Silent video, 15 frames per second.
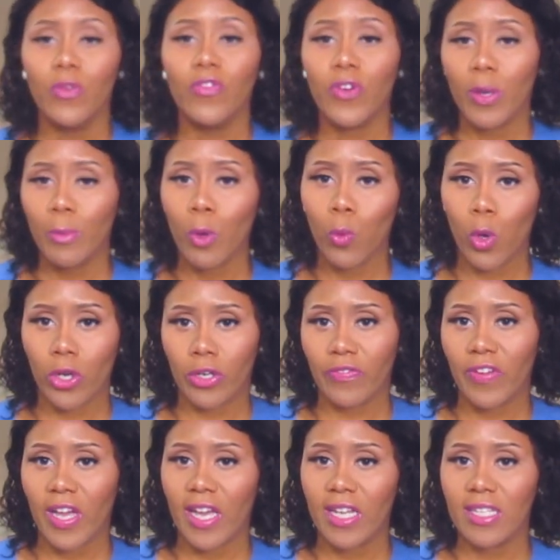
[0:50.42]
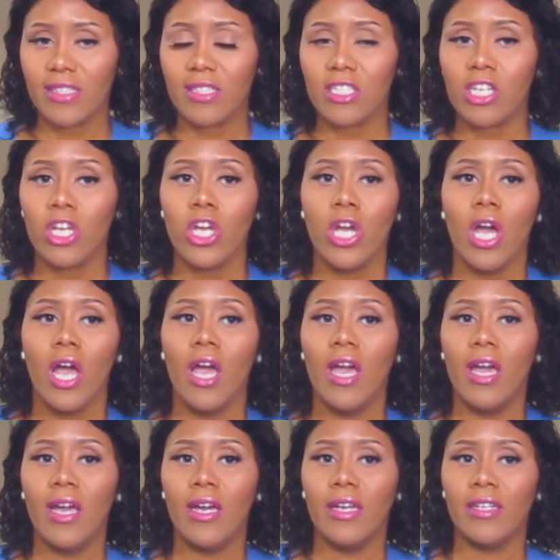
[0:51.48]
from a water fast.
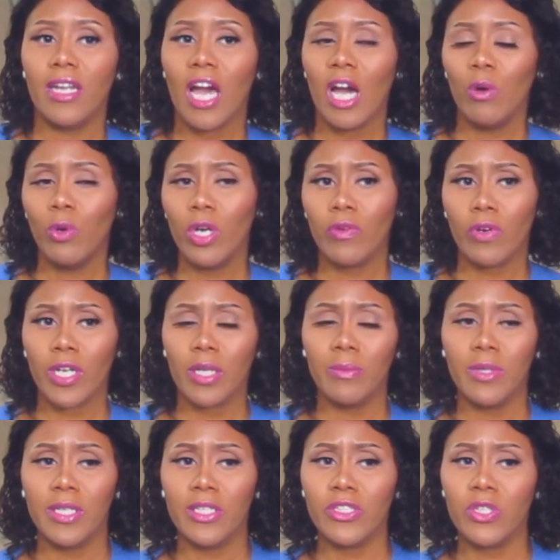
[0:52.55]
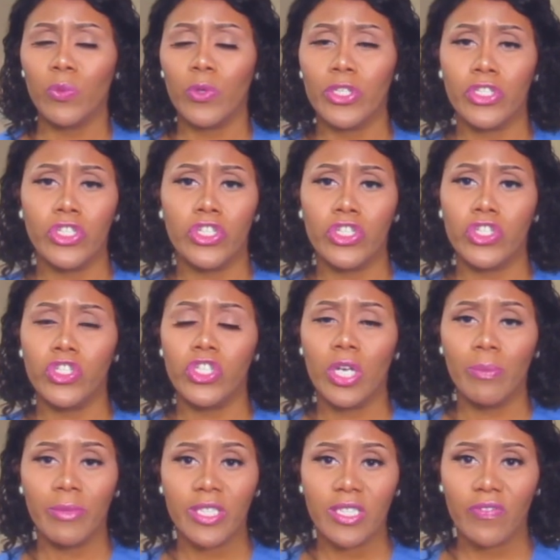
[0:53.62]
And I wouldn't recommend someone to just
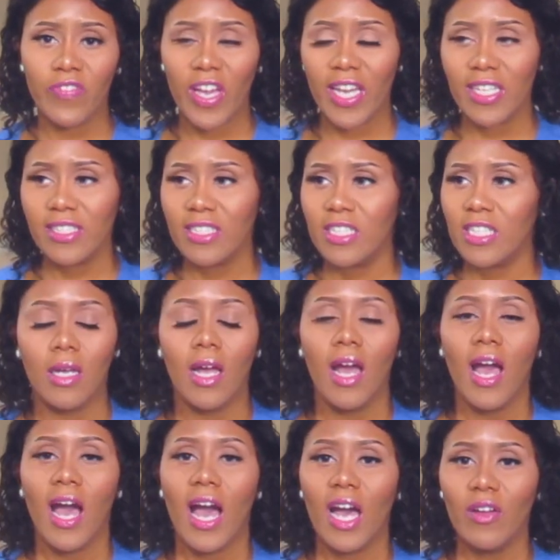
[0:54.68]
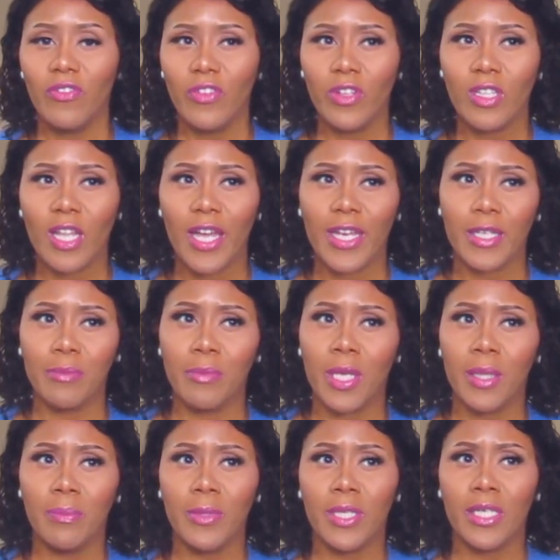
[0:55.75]
jump into fasting. I feel like
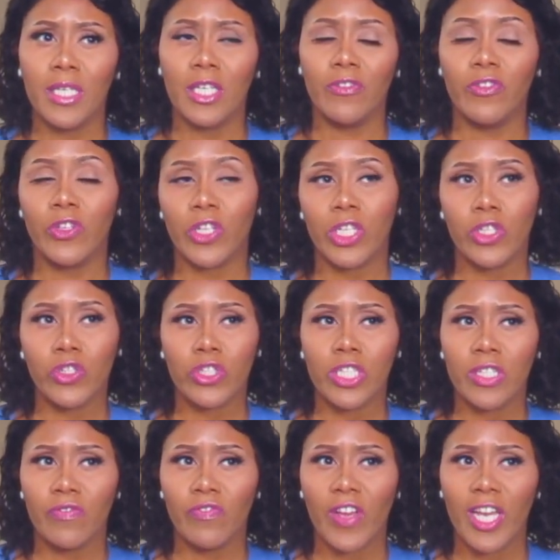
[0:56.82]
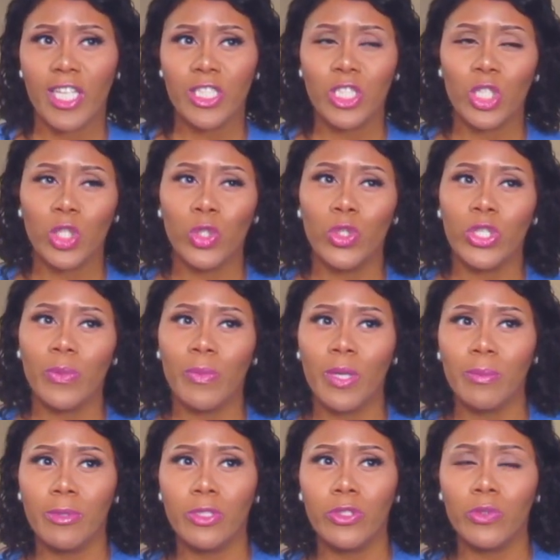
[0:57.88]
maybe if you're interested in fasting, you should
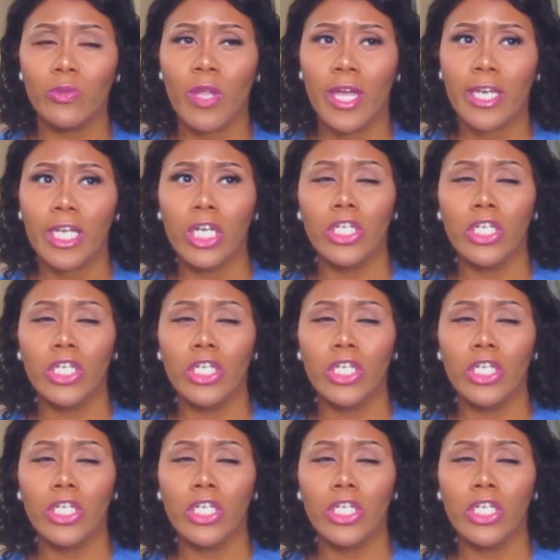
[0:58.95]
maybe do like